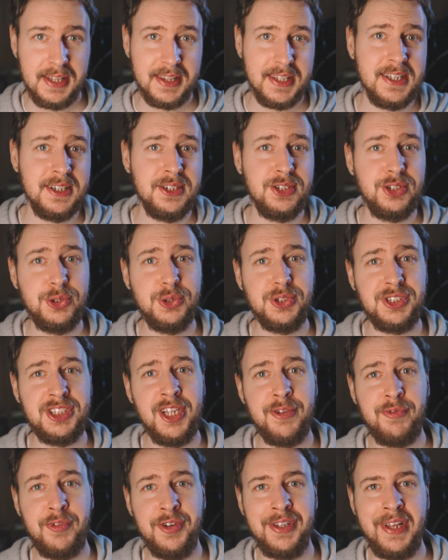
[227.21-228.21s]
then use
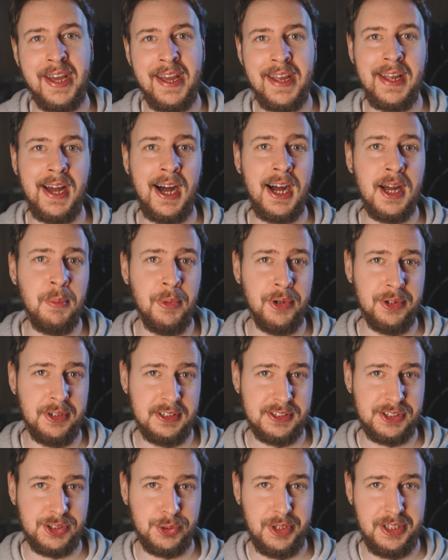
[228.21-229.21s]
different AI
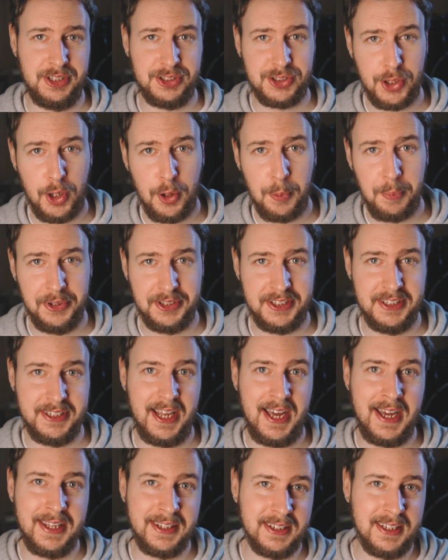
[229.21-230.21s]
models to interpret and
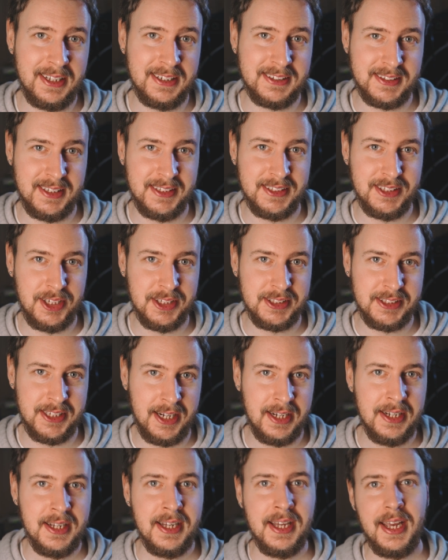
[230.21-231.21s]
analyze that
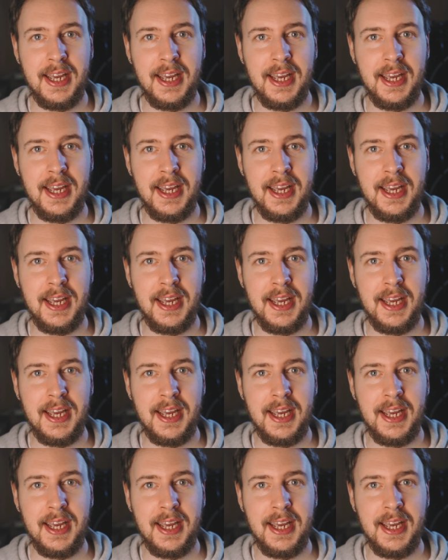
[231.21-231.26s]
data,